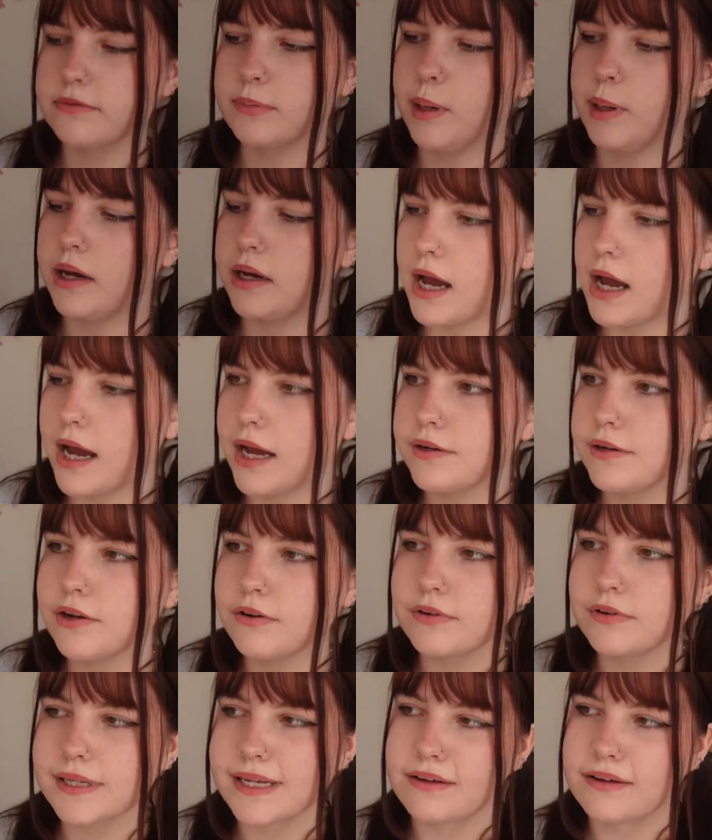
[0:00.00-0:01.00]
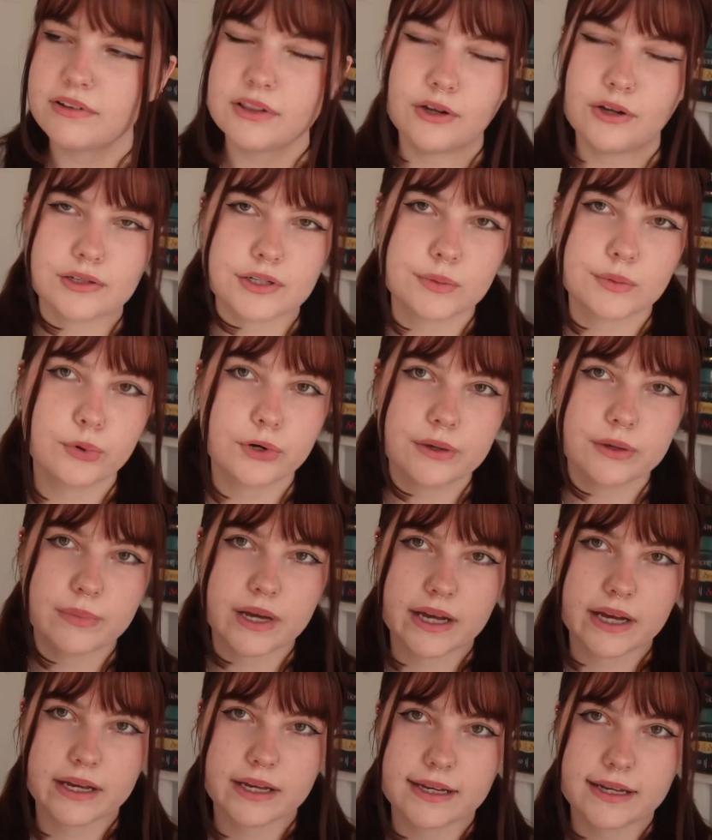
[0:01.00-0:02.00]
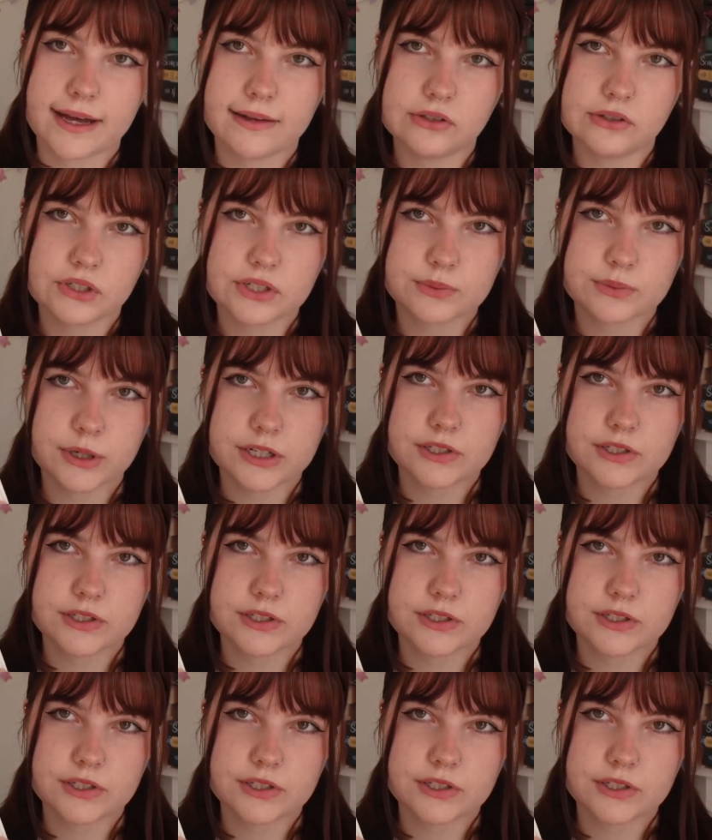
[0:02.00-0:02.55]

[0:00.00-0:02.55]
but I don't really have a lot to put in my calendar spread,